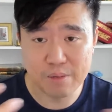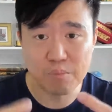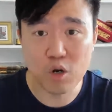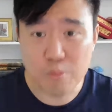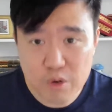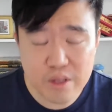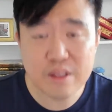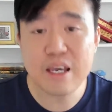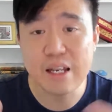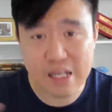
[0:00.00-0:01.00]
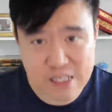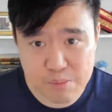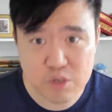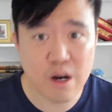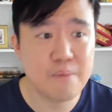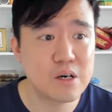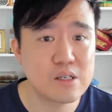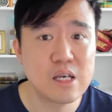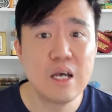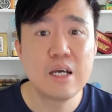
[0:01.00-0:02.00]
community and their
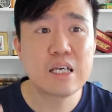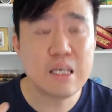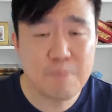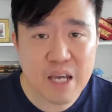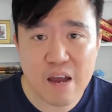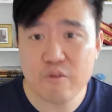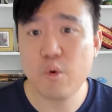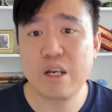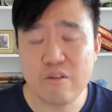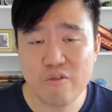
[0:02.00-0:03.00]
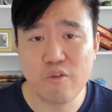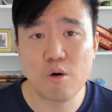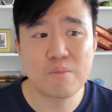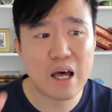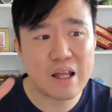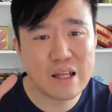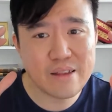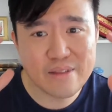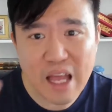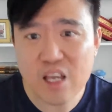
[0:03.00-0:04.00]
subscribers, keeping everyone informed.
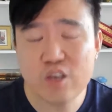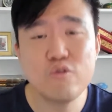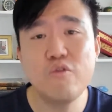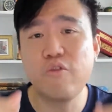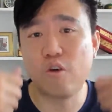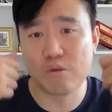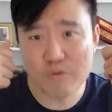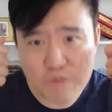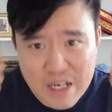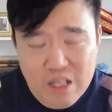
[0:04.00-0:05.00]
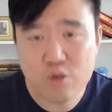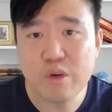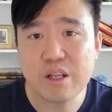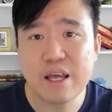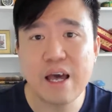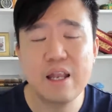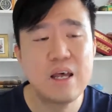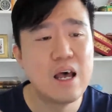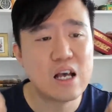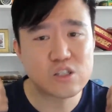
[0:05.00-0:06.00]
Thank you for really doing that.
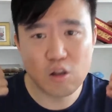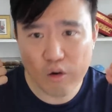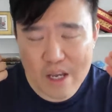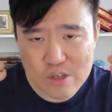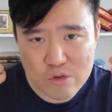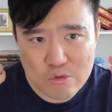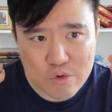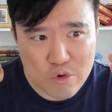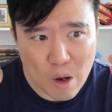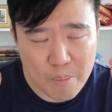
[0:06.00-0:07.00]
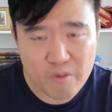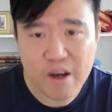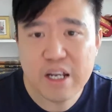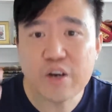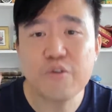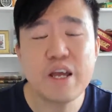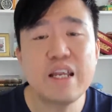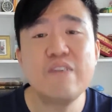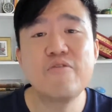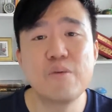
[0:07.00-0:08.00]
As long as you are providing great
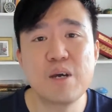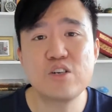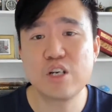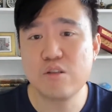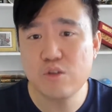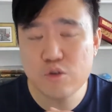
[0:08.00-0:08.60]
information